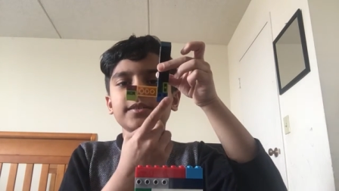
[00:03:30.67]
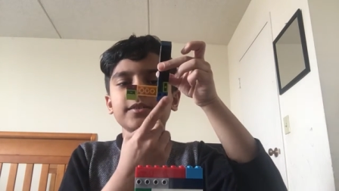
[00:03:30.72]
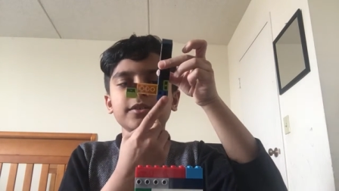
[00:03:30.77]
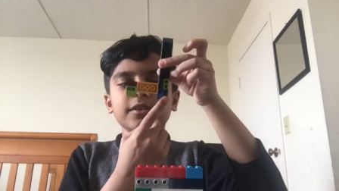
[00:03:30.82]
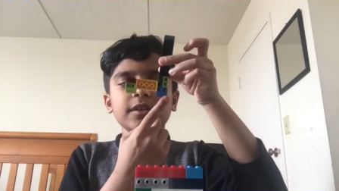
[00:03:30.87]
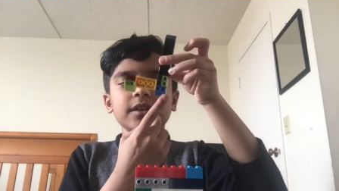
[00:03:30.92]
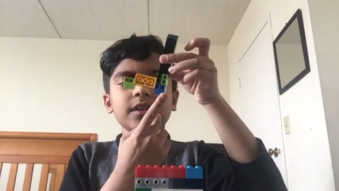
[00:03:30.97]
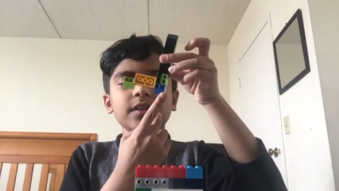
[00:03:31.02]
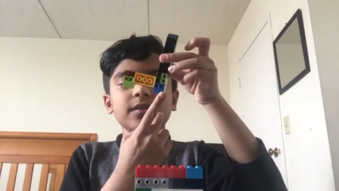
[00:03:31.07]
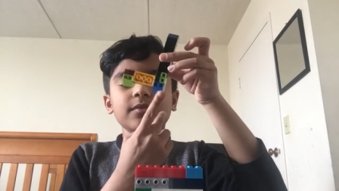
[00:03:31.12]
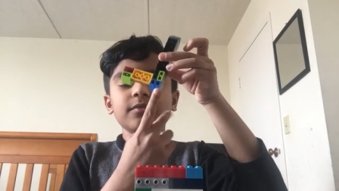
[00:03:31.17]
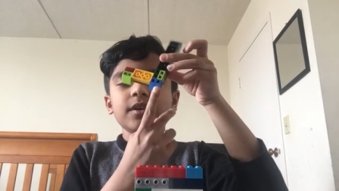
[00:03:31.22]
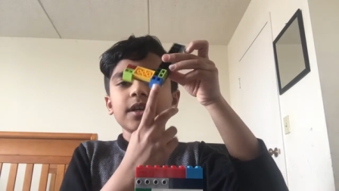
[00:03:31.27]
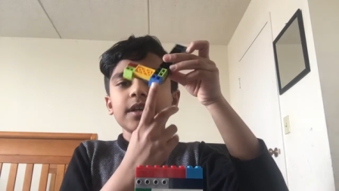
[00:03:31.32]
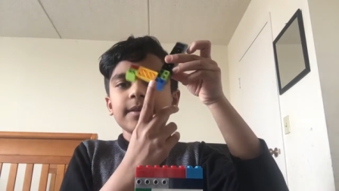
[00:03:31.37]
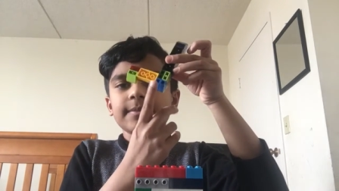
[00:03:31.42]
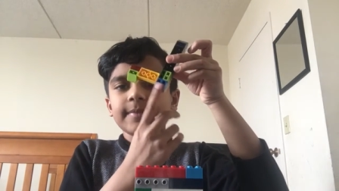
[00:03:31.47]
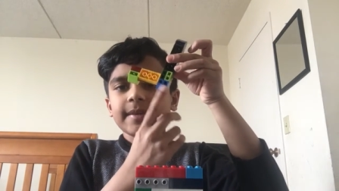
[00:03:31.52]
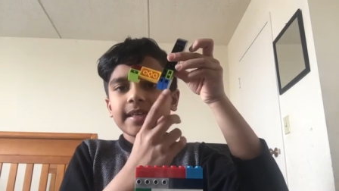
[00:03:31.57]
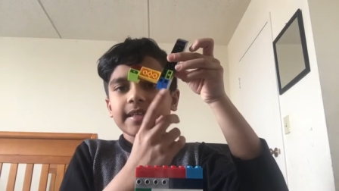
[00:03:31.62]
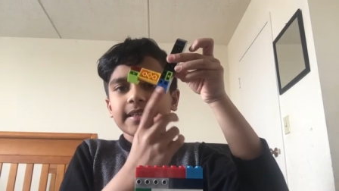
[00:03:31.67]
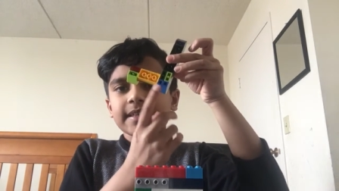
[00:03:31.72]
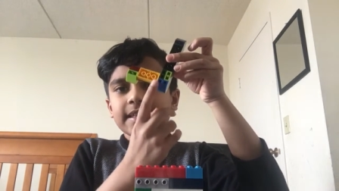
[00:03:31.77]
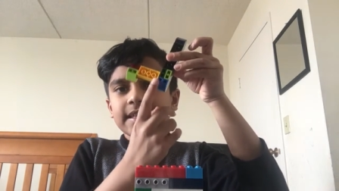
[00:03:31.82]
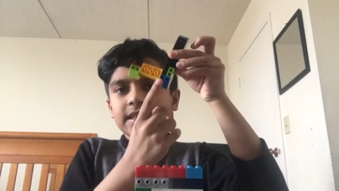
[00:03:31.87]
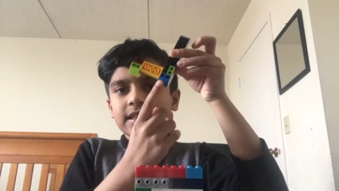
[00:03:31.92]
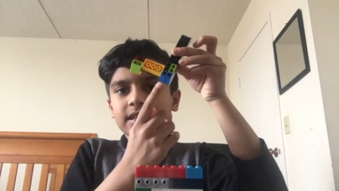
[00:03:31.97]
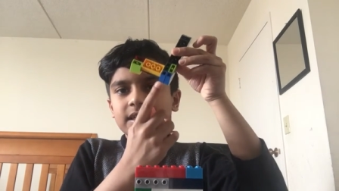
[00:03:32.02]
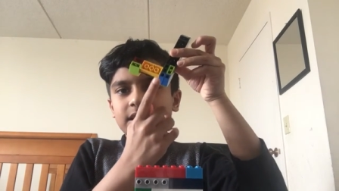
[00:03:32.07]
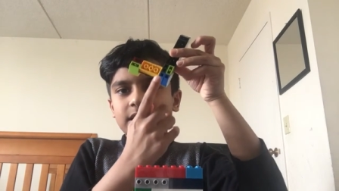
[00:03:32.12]
you're going to want to make
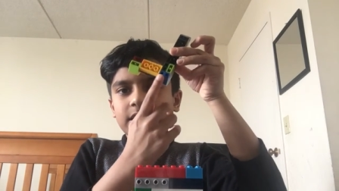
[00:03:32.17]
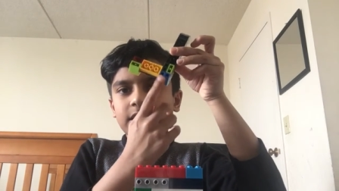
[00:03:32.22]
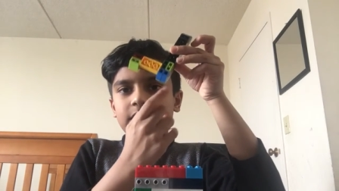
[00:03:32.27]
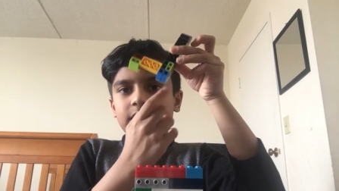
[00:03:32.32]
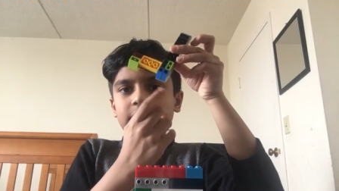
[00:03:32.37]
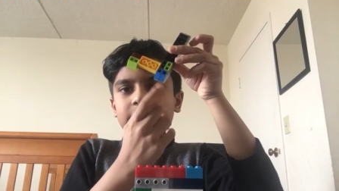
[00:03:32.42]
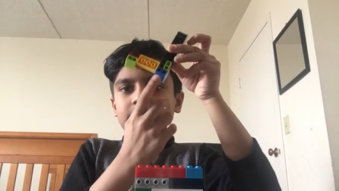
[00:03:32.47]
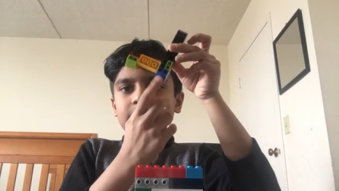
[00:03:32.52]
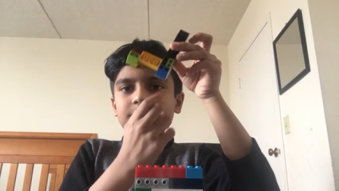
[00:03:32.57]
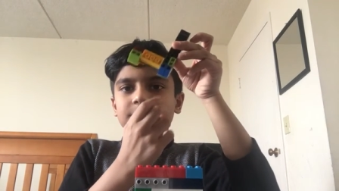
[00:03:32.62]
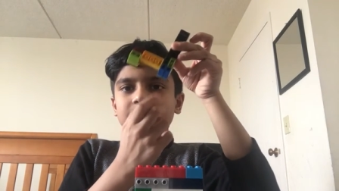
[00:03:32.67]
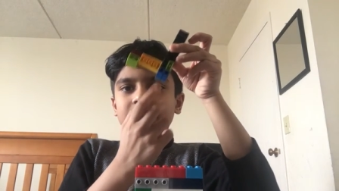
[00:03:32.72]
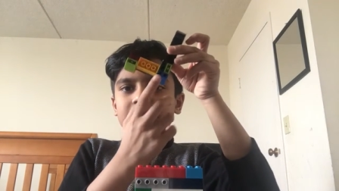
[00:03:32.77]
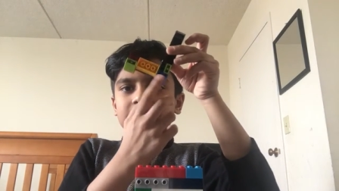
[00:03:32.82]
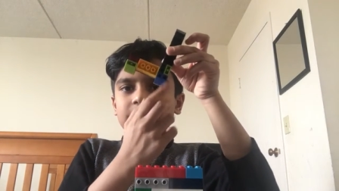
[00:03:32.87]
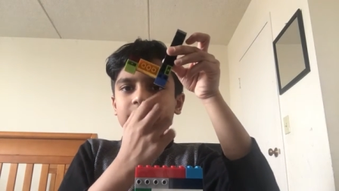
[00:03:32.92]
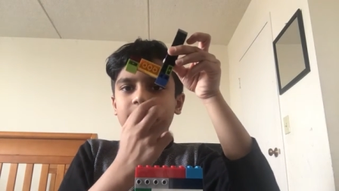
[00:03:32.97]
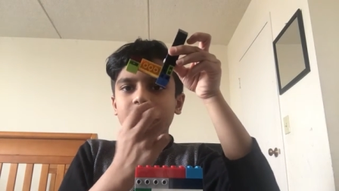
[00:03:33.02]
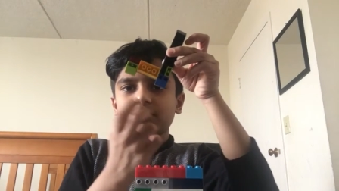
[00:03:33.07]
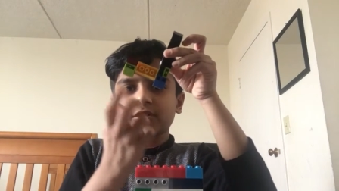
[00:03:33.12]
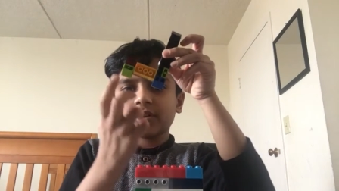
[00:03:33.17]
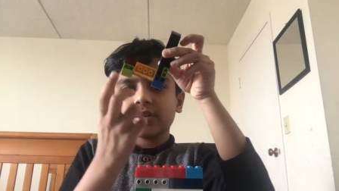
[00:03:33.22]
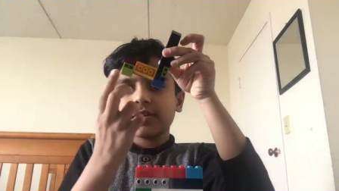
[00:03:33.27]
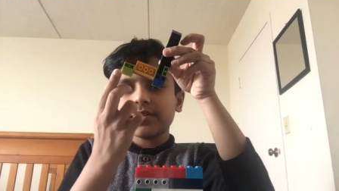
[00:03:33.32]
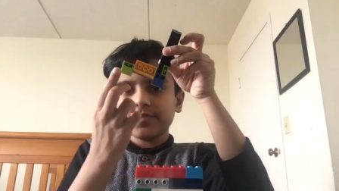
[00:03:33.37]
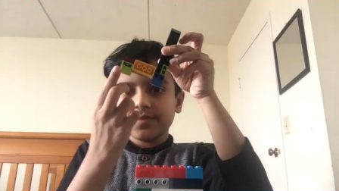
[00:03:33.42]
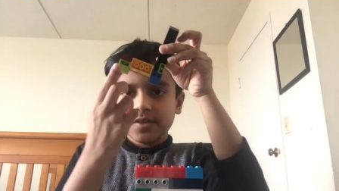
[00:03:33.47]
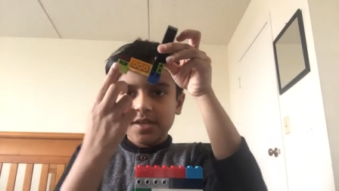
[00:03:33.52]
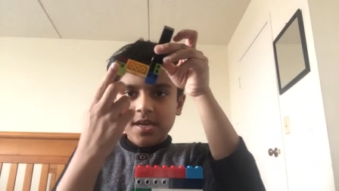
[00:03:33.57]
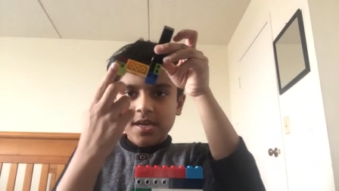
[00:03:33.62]
it an upside down curve
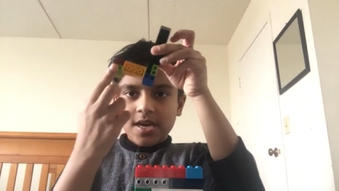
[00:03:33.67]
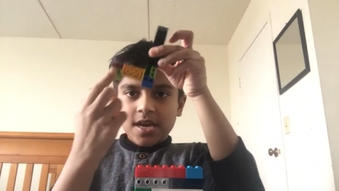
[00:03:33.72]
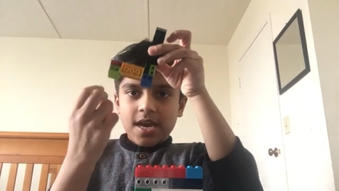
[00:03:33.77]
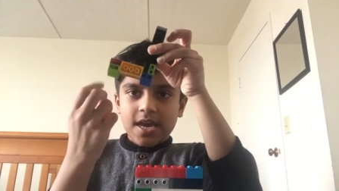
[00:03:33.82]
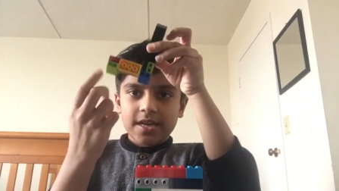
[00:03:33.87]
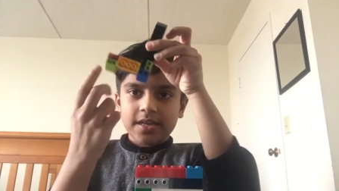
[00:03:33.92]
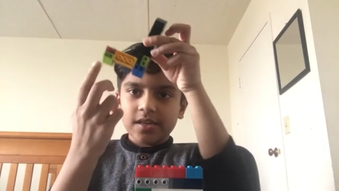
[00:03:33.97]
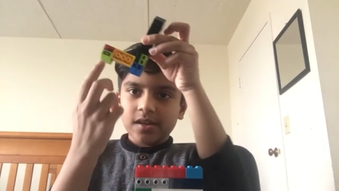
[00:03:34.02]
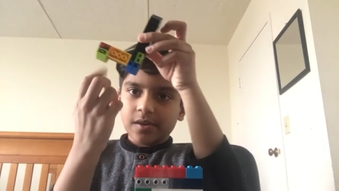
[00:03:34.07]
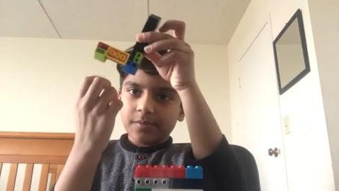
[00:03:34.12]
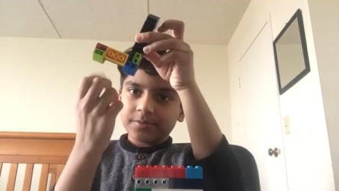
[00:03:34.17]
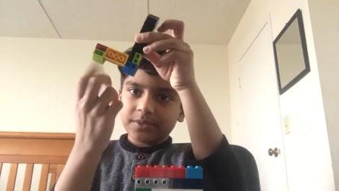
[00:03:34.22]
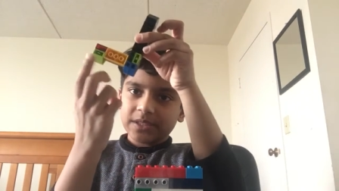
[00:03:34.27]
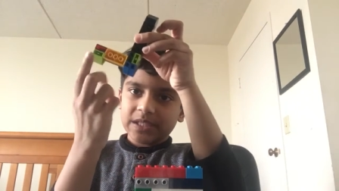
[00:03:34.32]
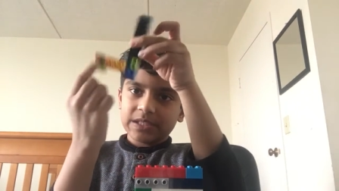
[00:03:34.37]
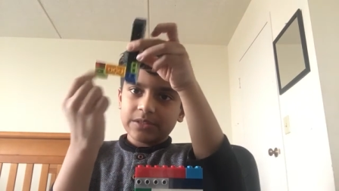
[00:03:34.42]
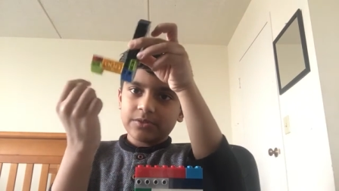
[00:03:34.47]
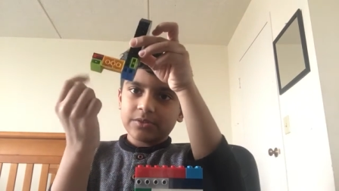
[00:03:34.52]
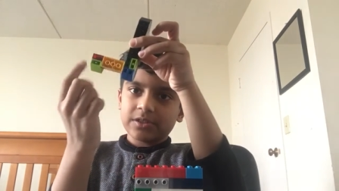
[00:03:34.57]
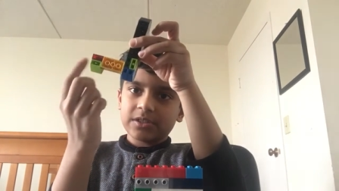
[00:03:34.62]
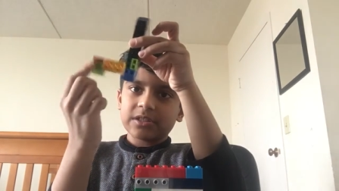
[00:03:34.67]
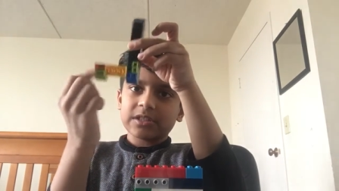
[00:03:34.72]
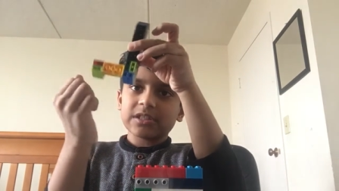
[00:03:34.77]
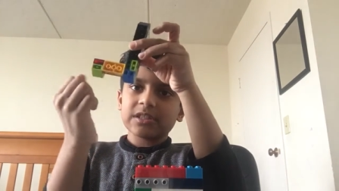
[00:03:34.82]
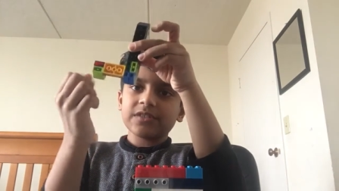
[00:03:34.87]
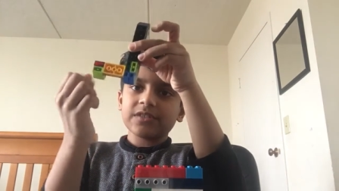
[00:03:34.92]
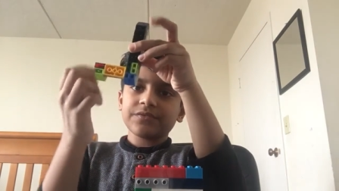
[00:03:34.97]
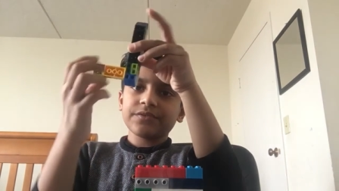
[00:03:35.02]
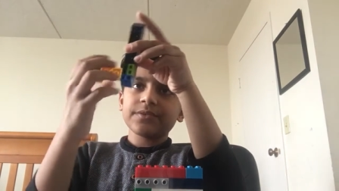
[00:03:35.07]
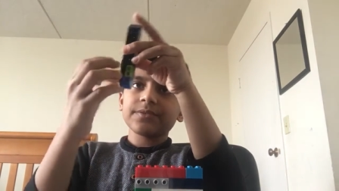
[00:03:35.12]
and an upside down
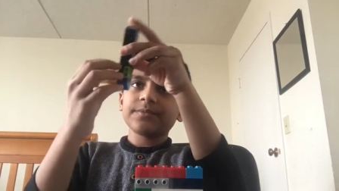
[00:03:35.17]
curve.